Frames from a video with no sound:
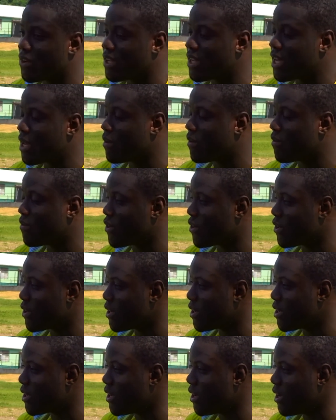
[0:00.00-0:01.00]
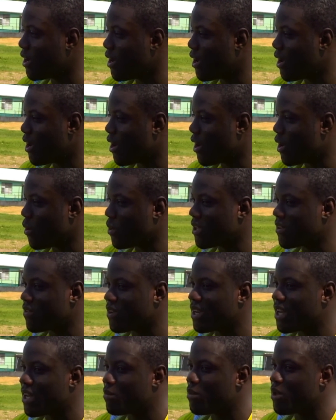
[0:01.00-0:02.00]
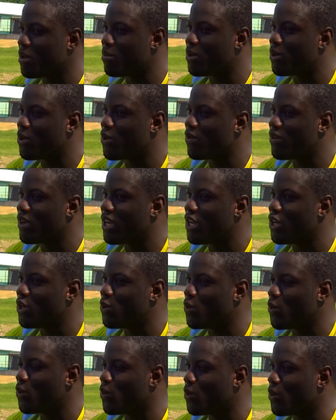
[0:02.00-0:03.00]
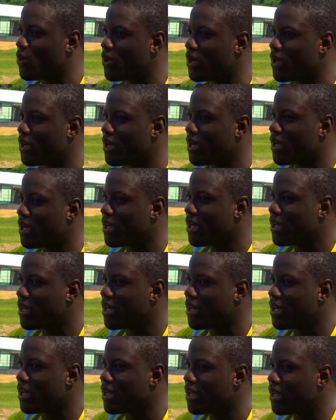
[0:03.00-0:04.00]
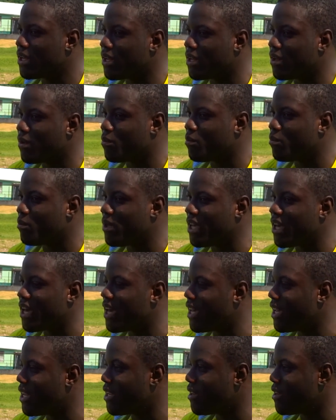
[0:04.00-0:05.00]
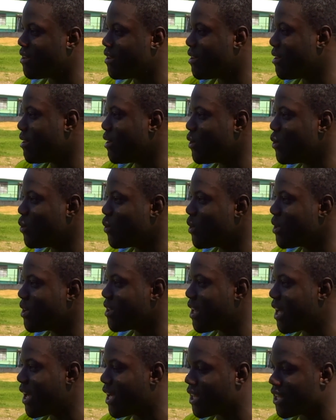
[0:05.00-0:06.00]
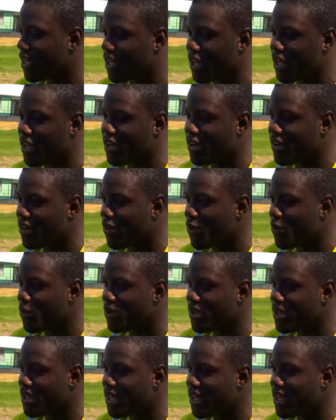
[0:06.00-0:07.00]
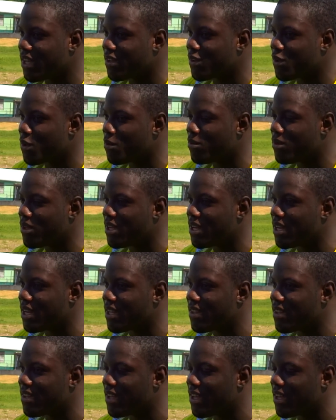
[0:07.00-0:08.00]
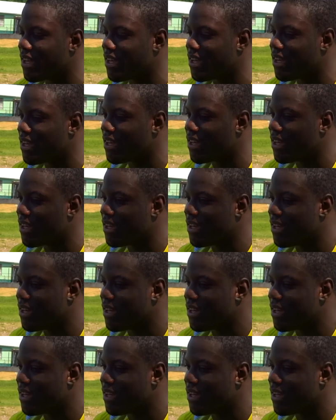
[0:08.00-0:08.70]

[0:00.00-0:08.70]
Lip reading: a certain type of drug or whatever that people don't really know behind the doors. Like, they hear, oh, you take something, they say,